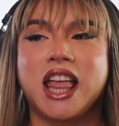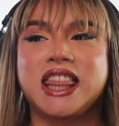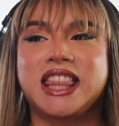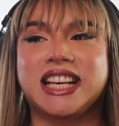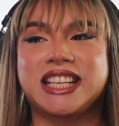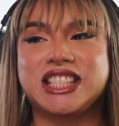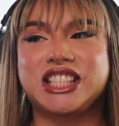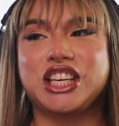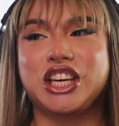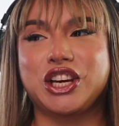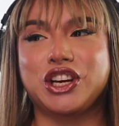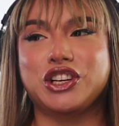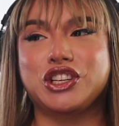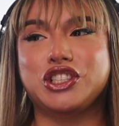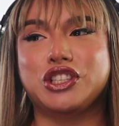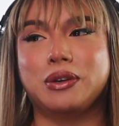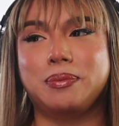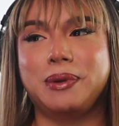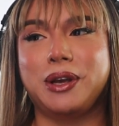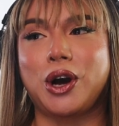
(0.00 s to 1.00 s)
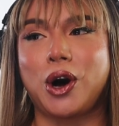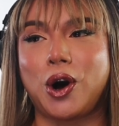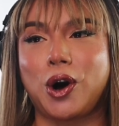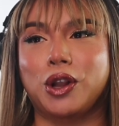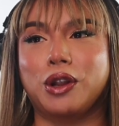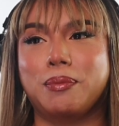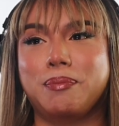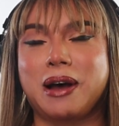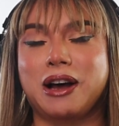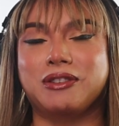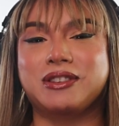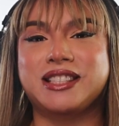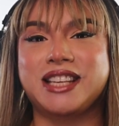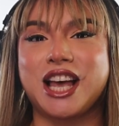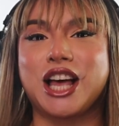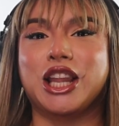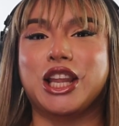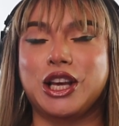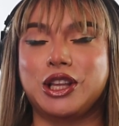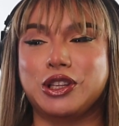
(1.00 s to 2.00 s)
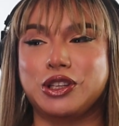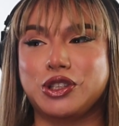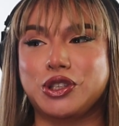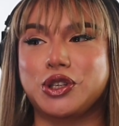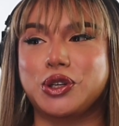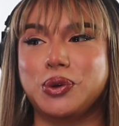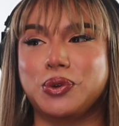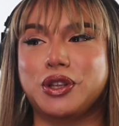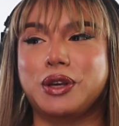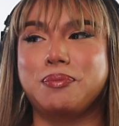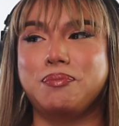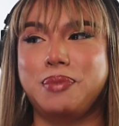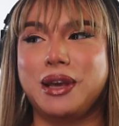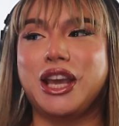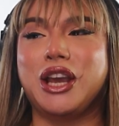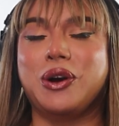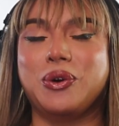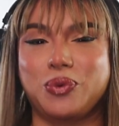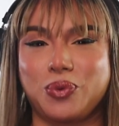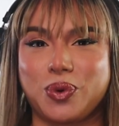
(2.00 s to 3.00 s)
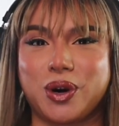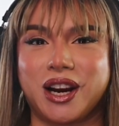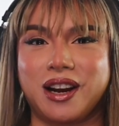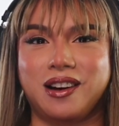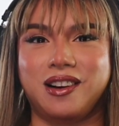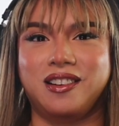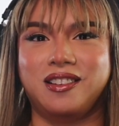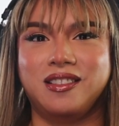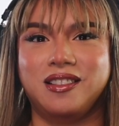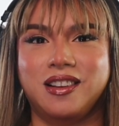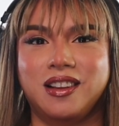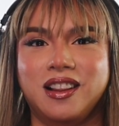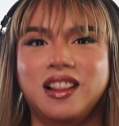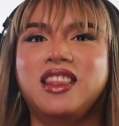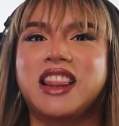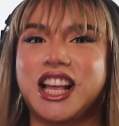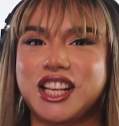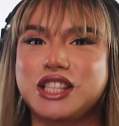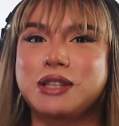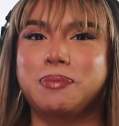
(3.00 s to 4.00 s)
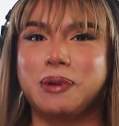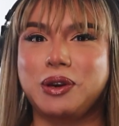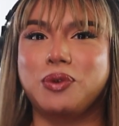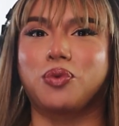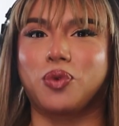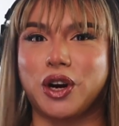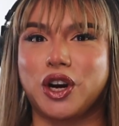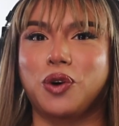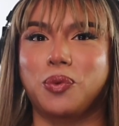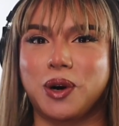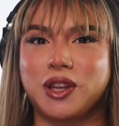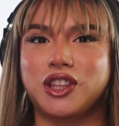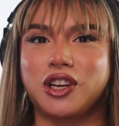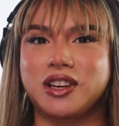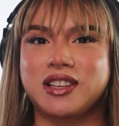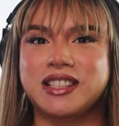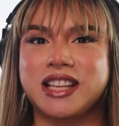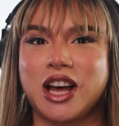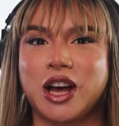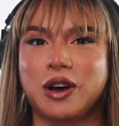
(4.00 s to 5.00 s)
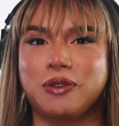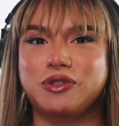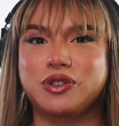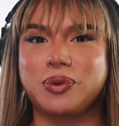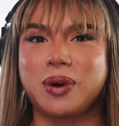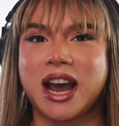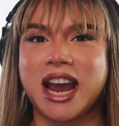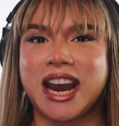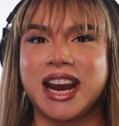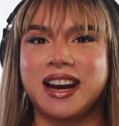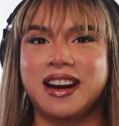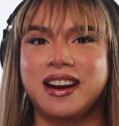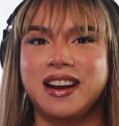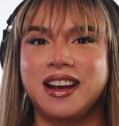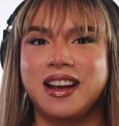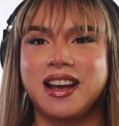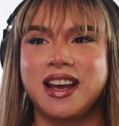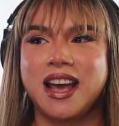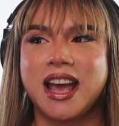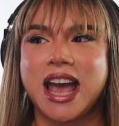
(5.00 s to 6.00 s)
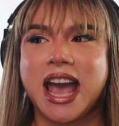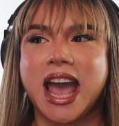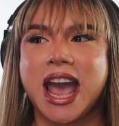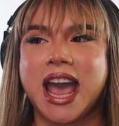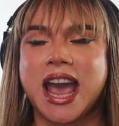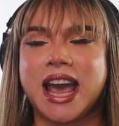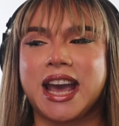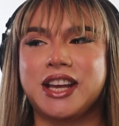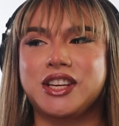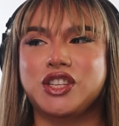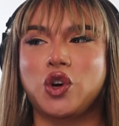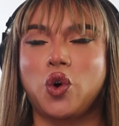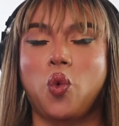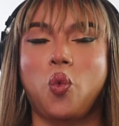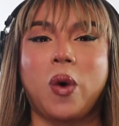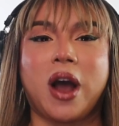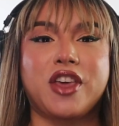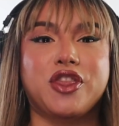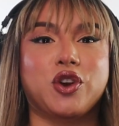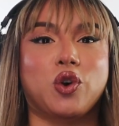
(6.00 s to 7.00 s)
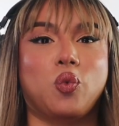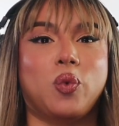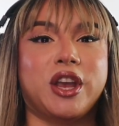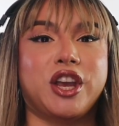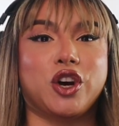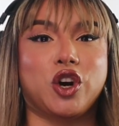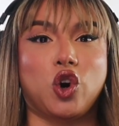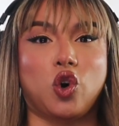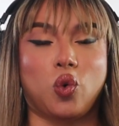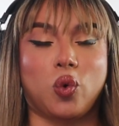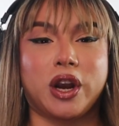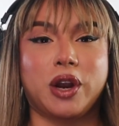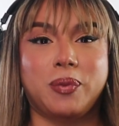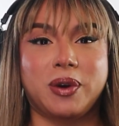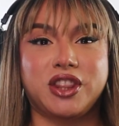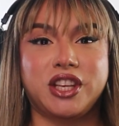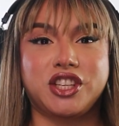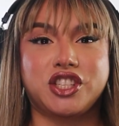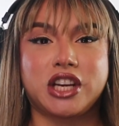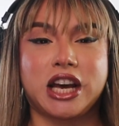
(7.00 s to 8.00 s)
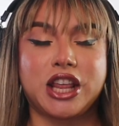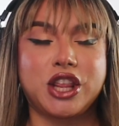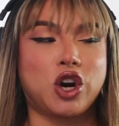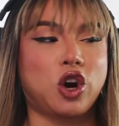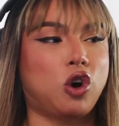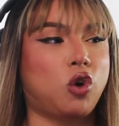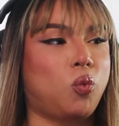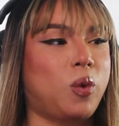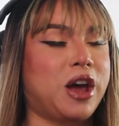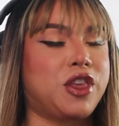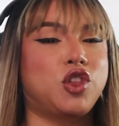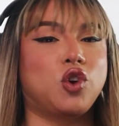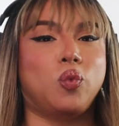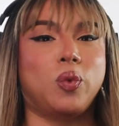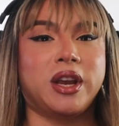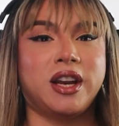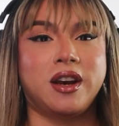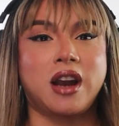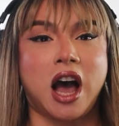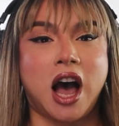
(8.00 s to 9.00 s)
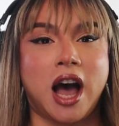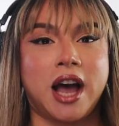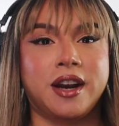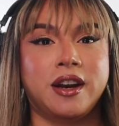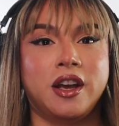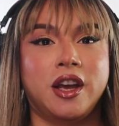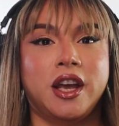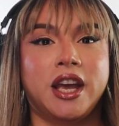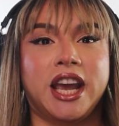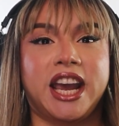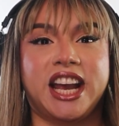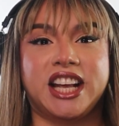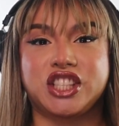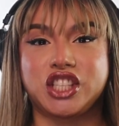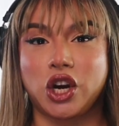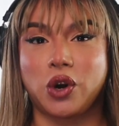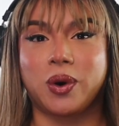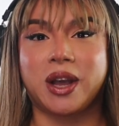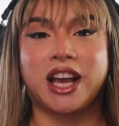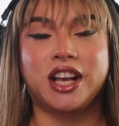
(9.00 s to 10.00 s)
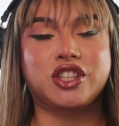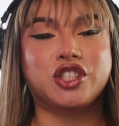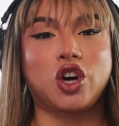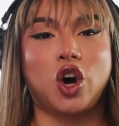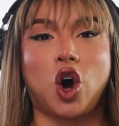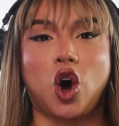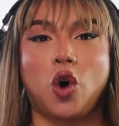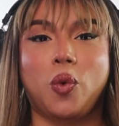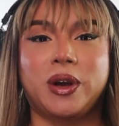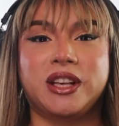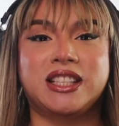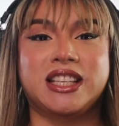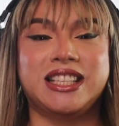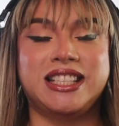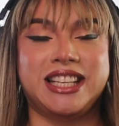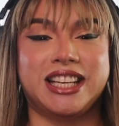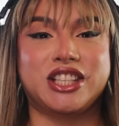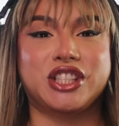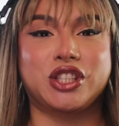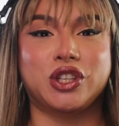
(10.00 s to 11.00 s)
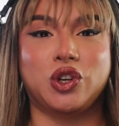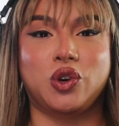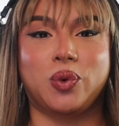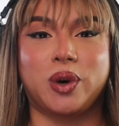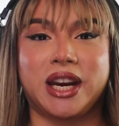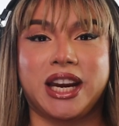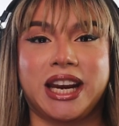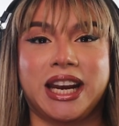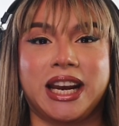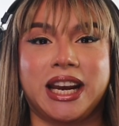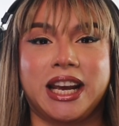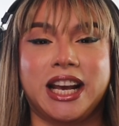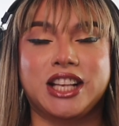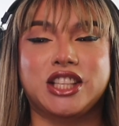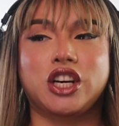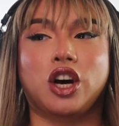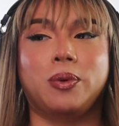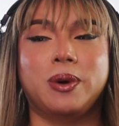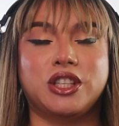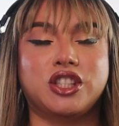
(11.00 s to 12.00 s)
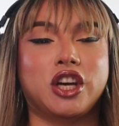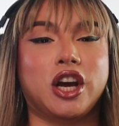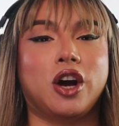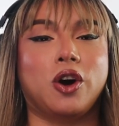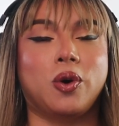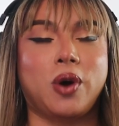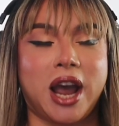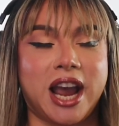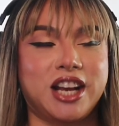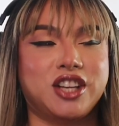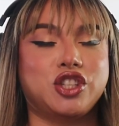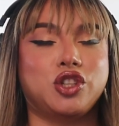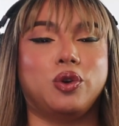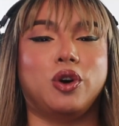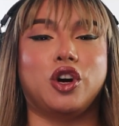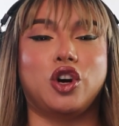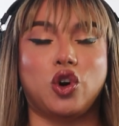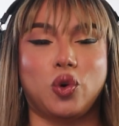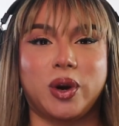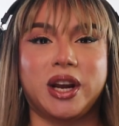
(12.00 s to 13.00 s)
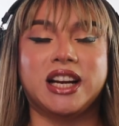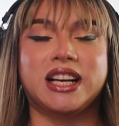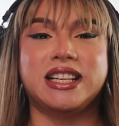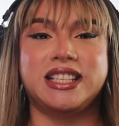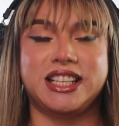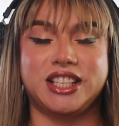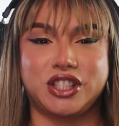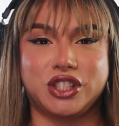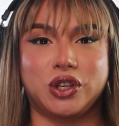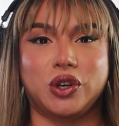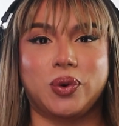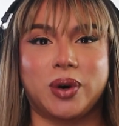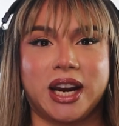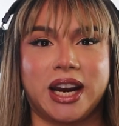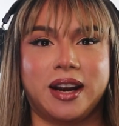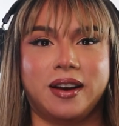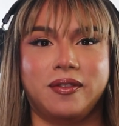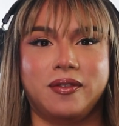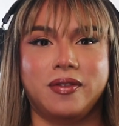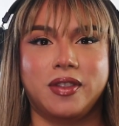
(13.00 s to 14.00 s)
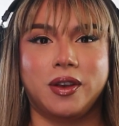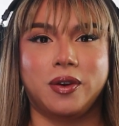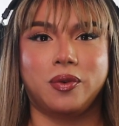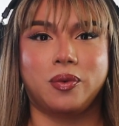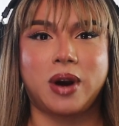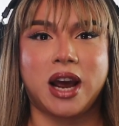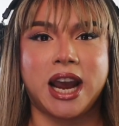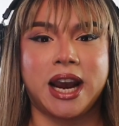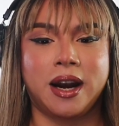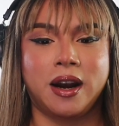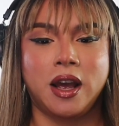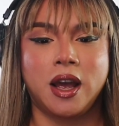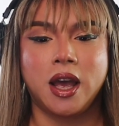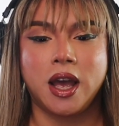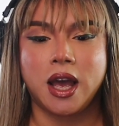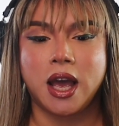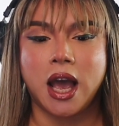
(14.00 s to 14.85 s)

This year should be all about telling the truth and being real. Let's be real with ourselves, right? And whether we agree with each other or whether we not, it's okay to always disagree. It's always okay to agree to disagree, right?